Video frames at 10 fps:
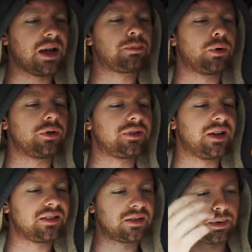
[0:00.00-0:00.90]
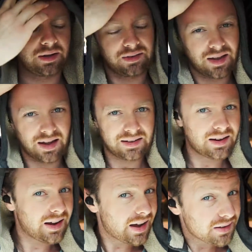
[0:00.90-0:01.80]
April 10th to be exact,
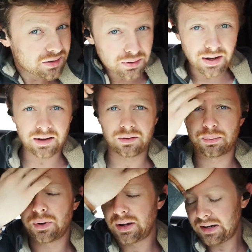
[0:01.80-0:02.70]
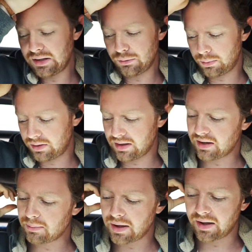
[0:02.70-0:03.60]
I asked you guys what you would
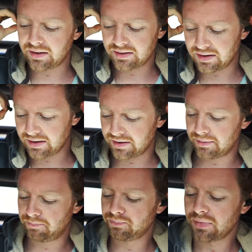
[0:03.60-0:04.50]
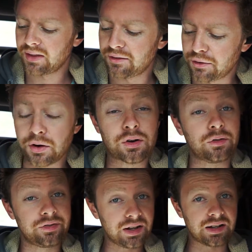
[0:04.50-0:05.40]
think about um,
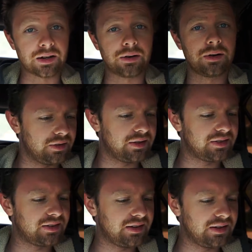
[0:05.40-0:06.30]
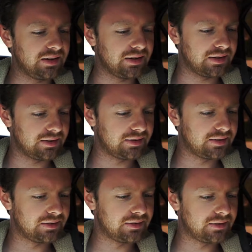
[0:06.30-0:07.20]
vertical video. Let's see,
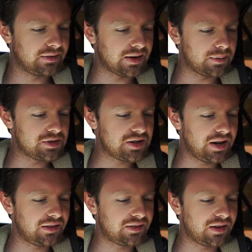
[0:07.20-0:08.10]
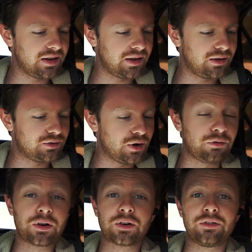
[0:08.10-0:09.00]
Tommy J says, no
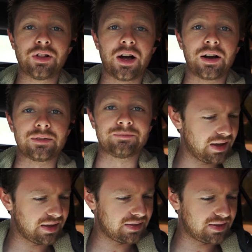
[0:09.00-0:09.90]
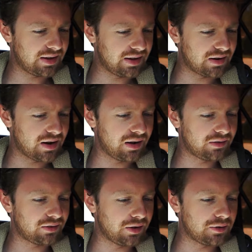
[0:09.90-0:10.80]
vertical vlog. And then
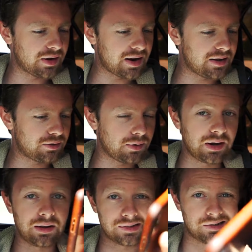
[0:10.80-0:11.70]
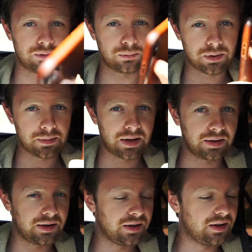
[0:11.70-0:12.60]
Han Solo 93, one of
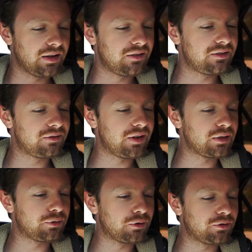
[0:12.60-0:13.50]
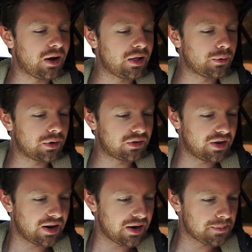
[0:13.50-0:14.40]
my faithful followers
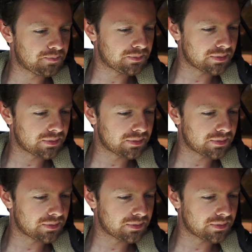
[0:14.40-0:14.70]
here,